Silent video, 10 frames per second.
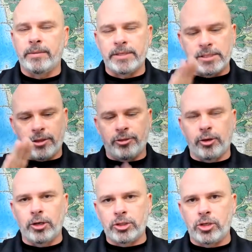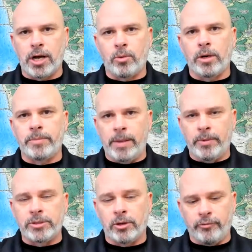It's the third truck worth
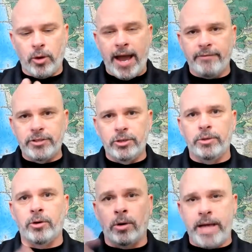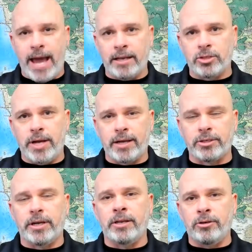people. So if you have to and you're going to add a
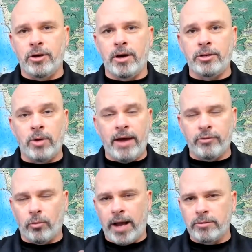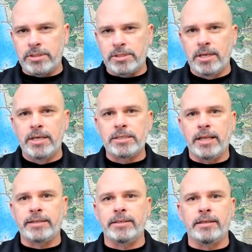tractor and you know and you have the routes
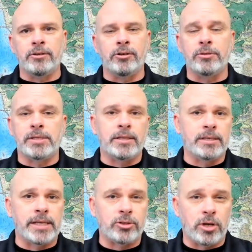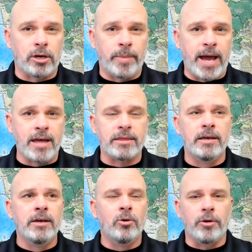selected and you're using things like Trucker Path
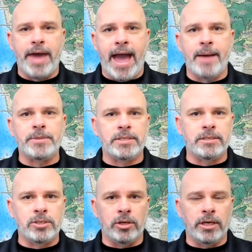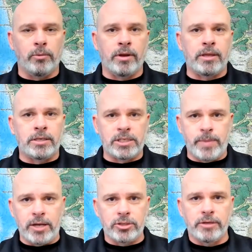or the apps, so you can get rid of the
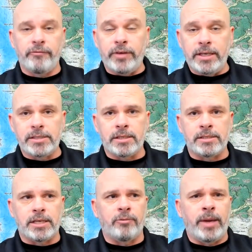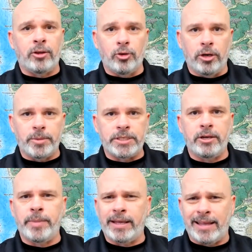dispatch fees instead of paying 30%,
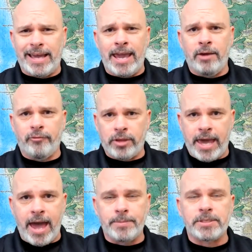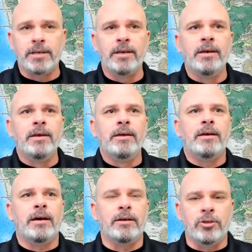you're paying like eight for the apps.
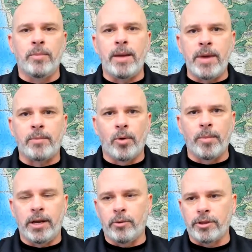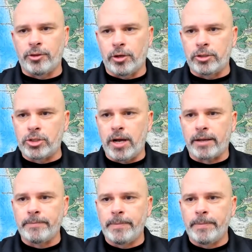Uh, you might make more money with a third truck.